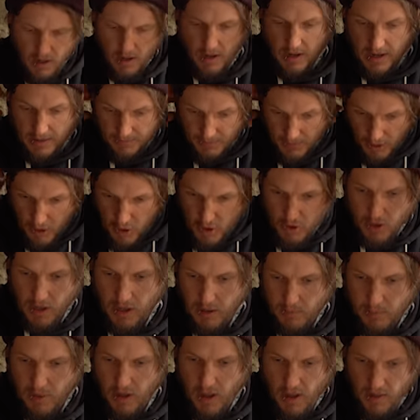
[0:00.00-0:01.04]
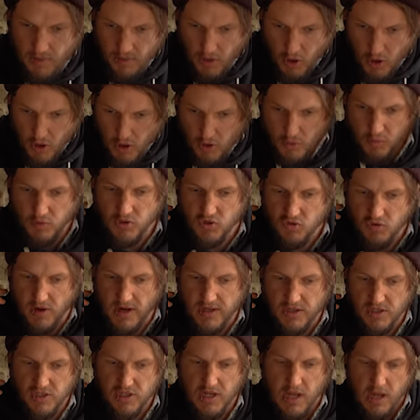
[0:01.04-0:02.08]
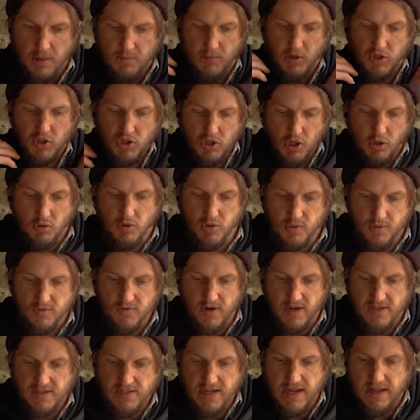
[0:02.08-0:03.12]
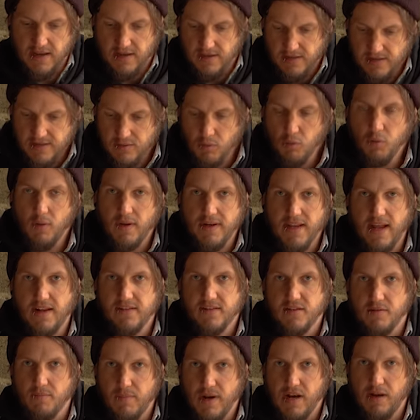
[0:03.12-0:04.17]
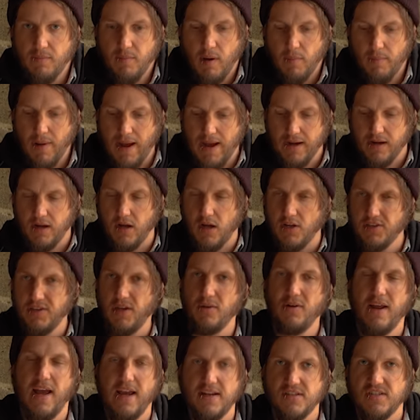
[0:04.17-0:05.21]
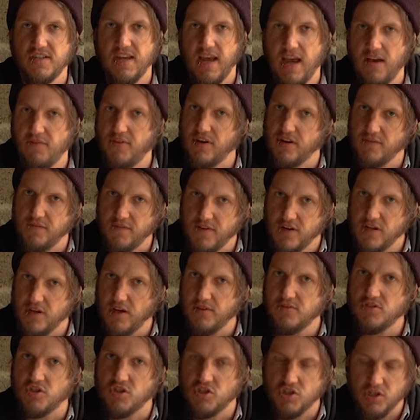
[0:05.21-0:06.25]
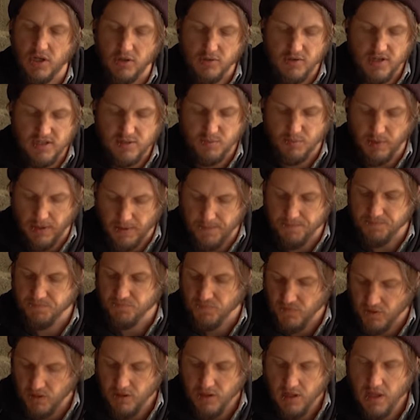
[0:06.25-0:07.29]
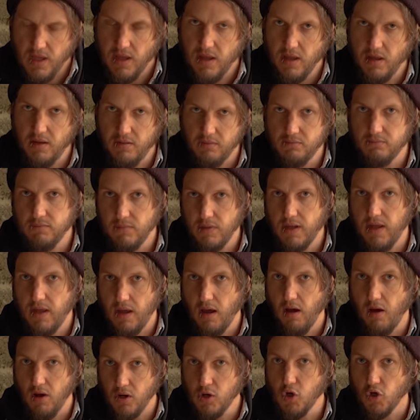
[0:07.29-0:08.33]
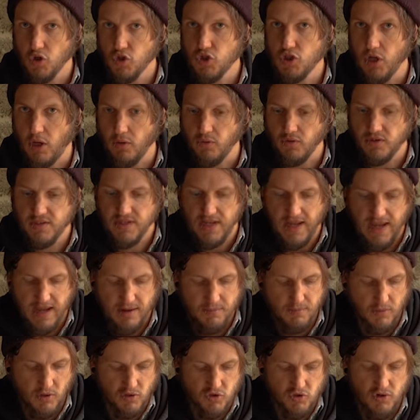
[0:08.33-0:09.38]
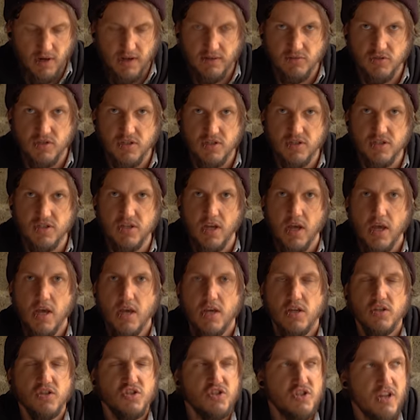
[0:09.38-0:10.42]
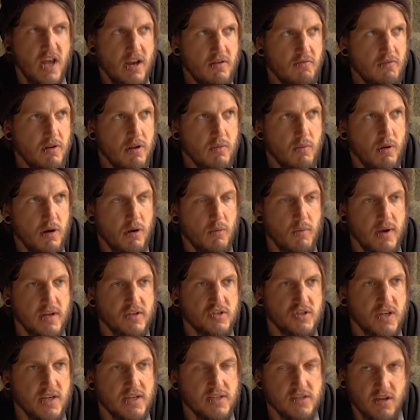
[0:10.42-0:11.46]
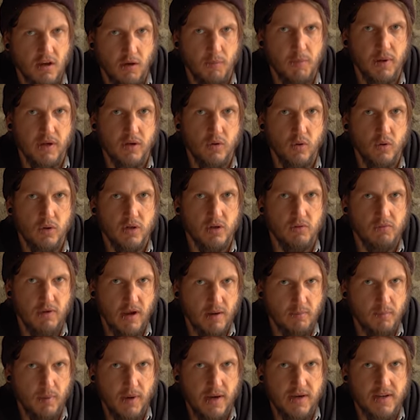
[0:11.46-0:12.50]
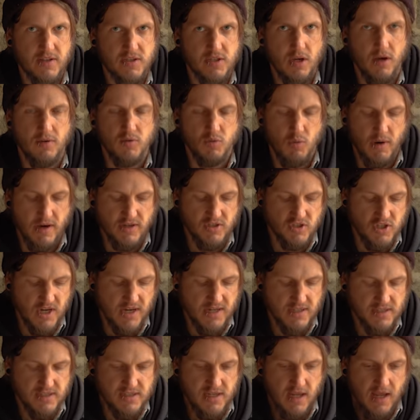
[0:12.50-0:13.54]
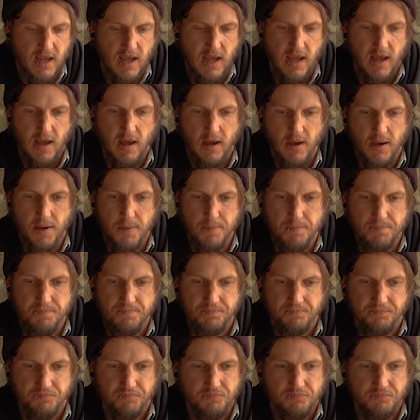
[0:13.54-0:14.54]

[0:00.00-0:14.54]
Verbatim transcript: I had my hood up, the hood was drenched, my shoulders were drenched and all the way down to the middle of my back. I don't actually have any video to show this, but I got soaked and my trousers Generally, when I wear jeans, I've been caught in the rain plenty of times wearing jeans. Um,